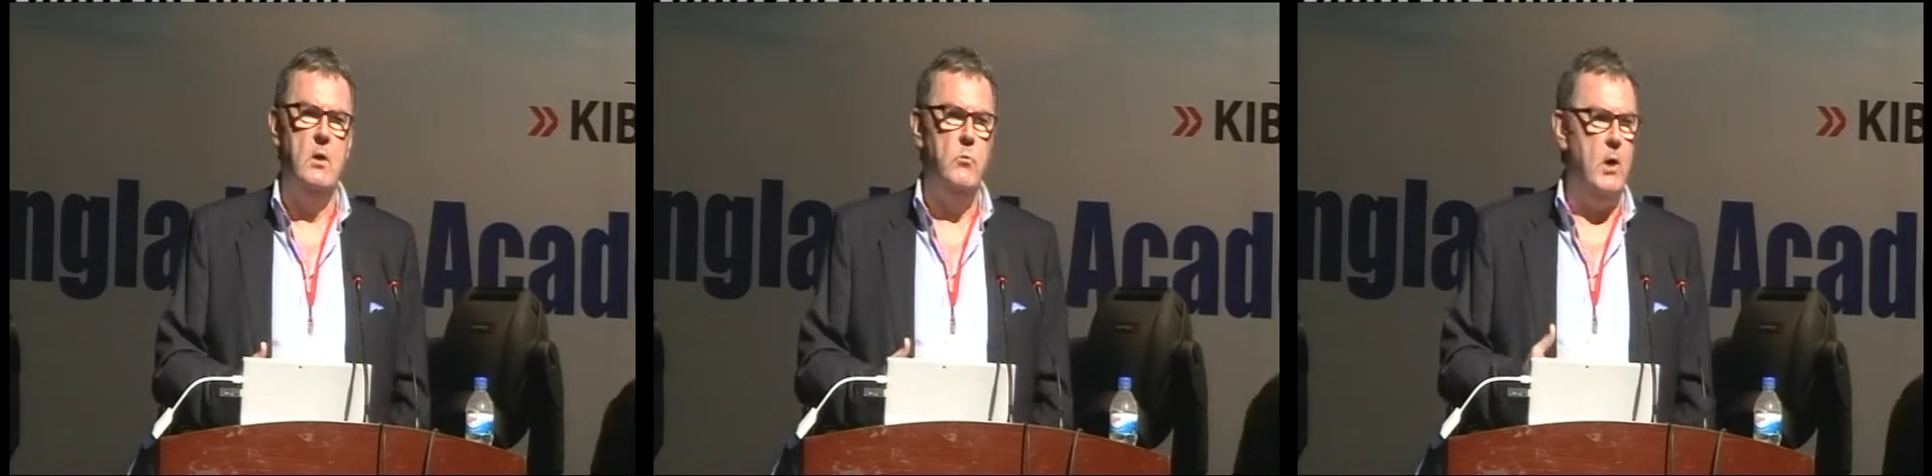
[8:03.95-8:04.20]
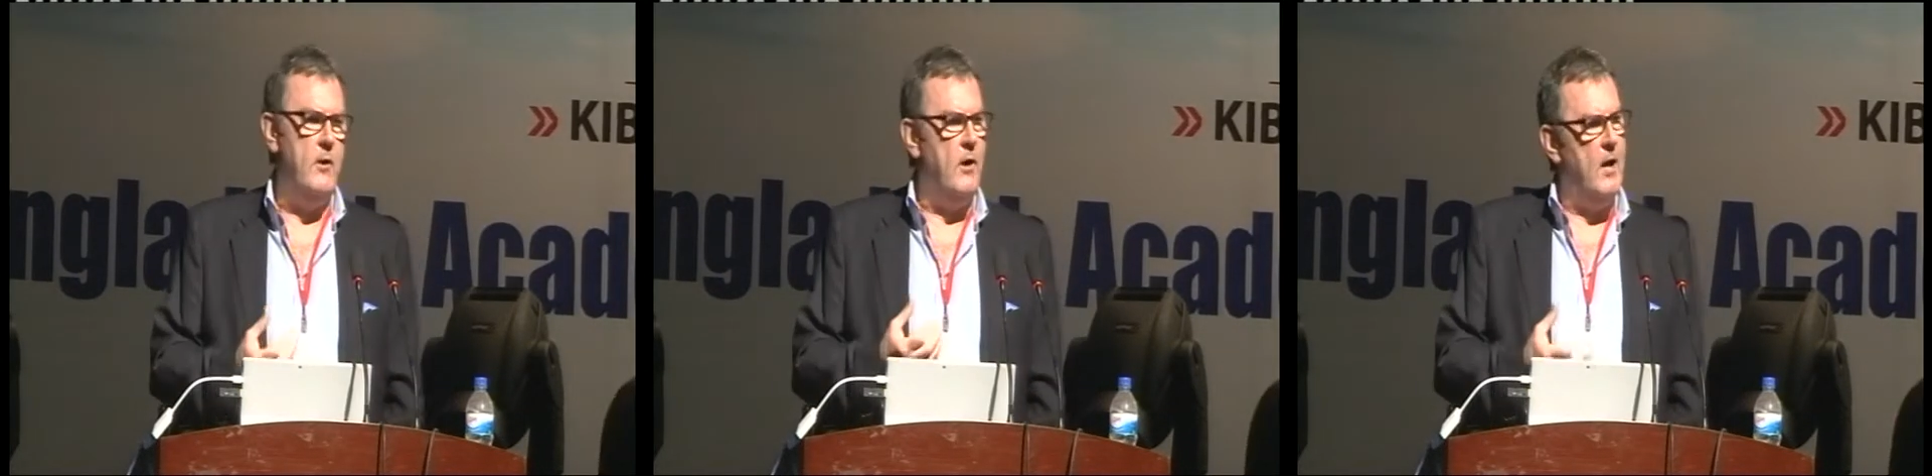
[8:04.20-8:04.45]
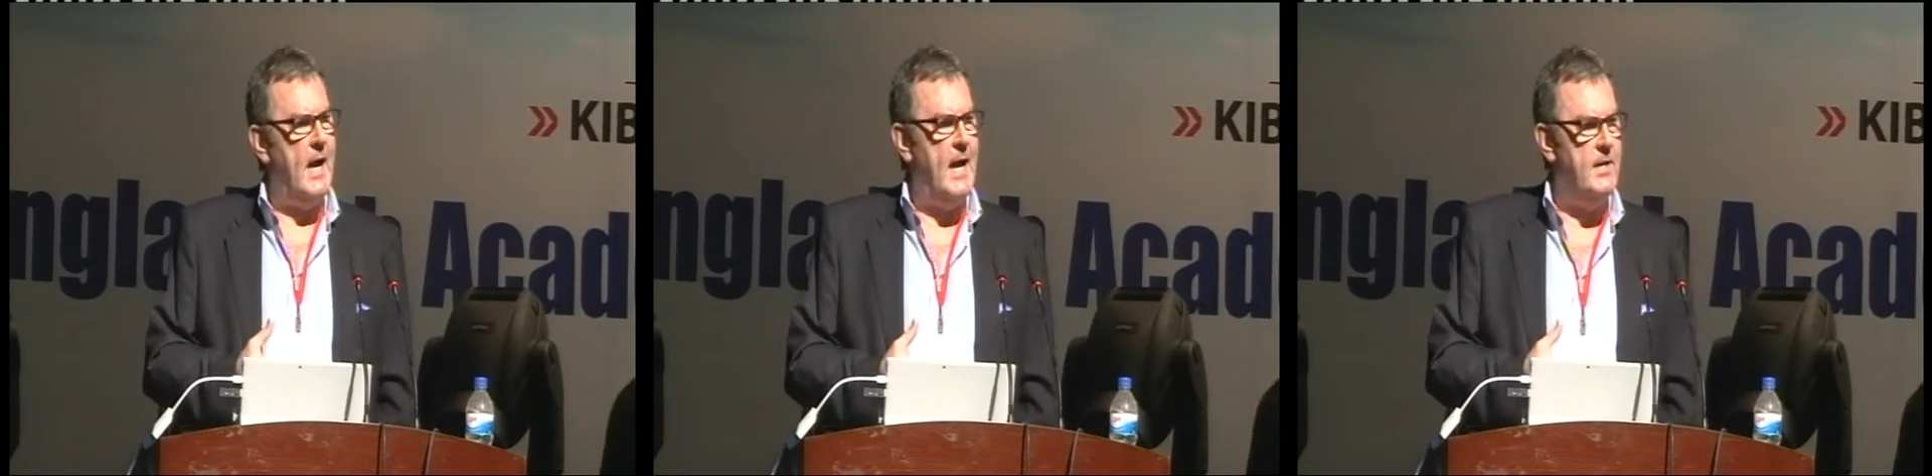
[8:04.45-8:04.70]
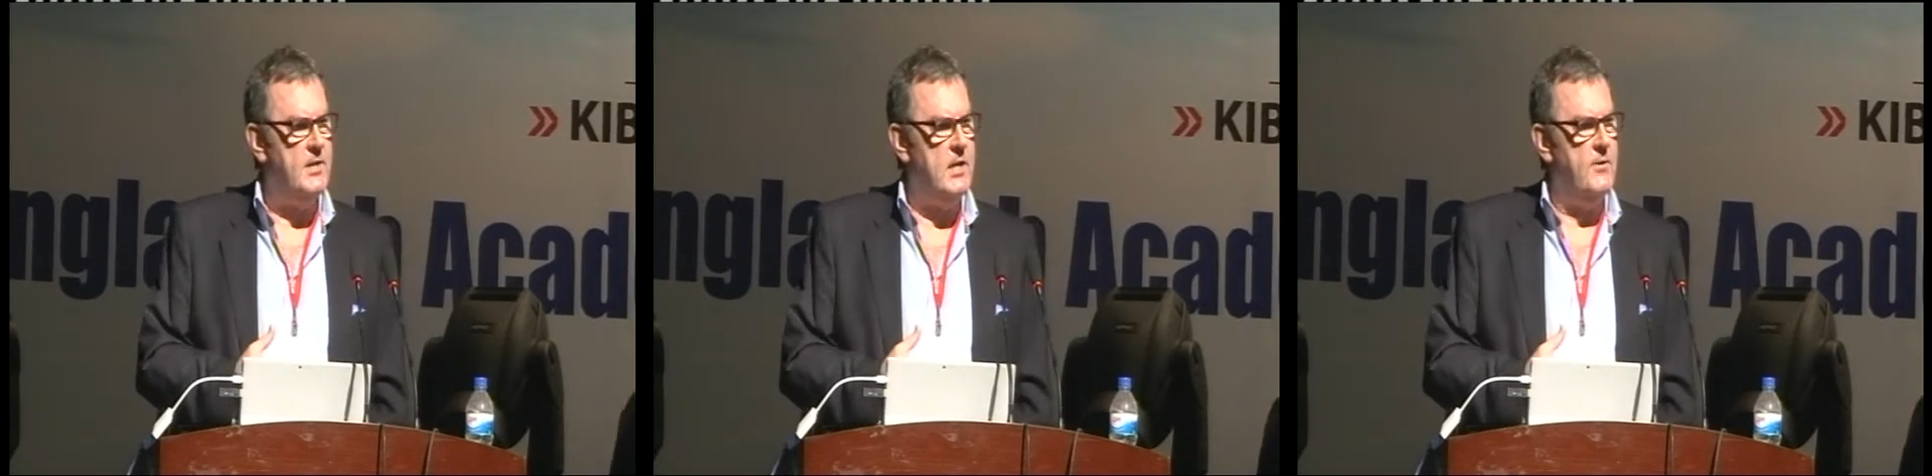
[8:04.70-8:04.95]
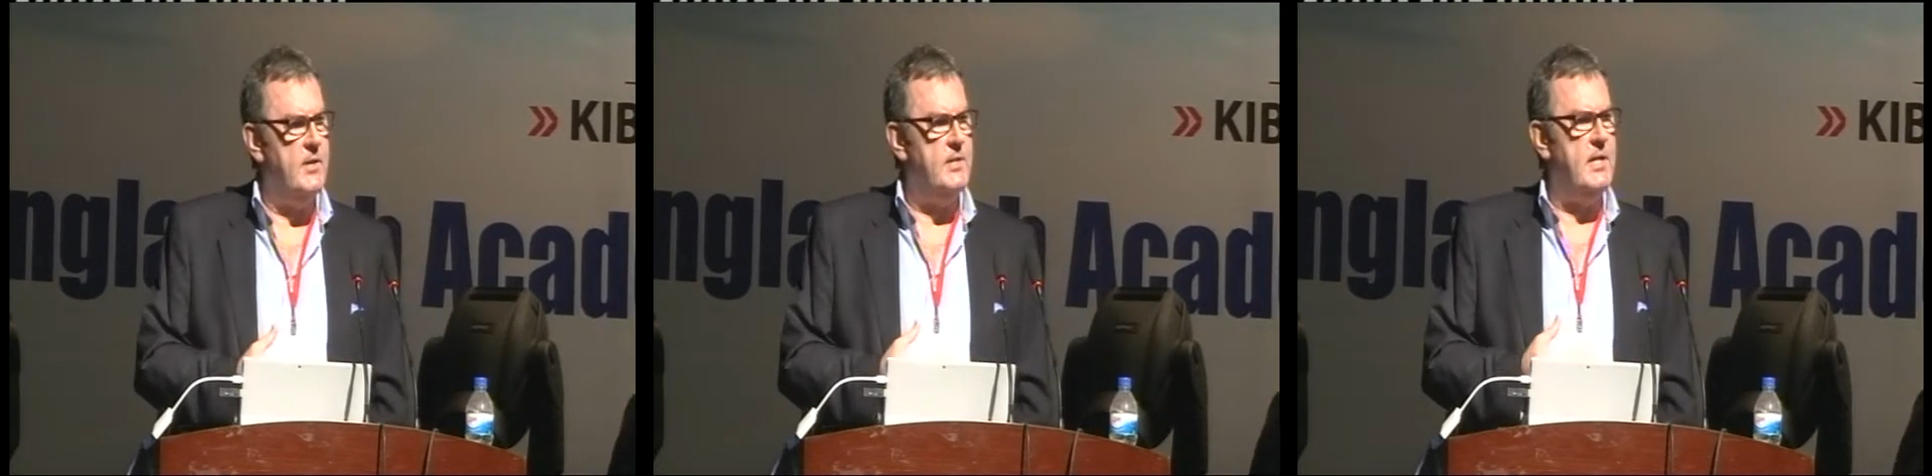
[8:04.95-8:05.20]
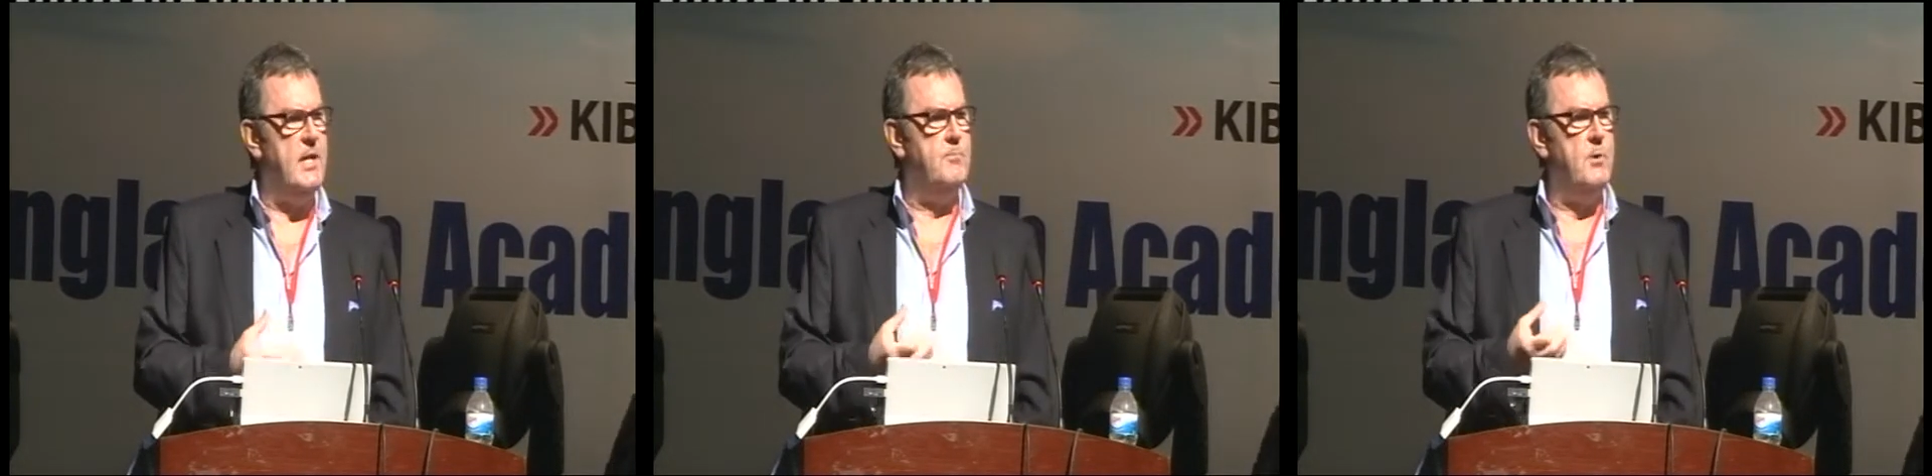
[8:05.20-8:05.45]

where our anterior teeth